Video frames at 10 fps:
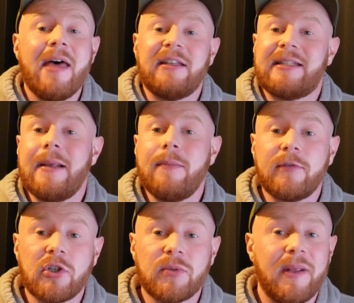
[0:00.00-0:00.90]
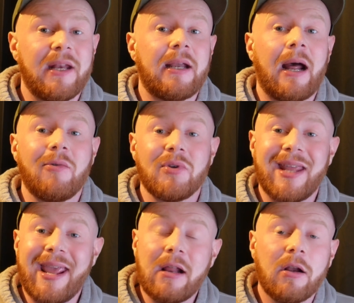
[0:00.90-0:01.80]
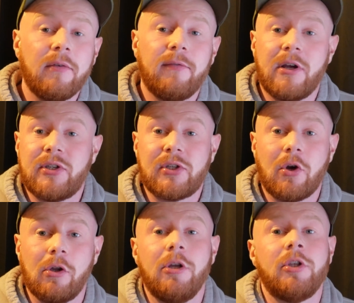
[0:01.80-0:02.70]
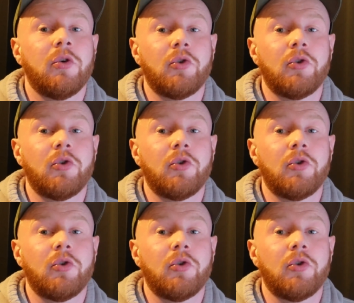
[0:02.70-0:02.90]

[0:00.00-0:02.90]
The teams have just been announced, England versus Scotland,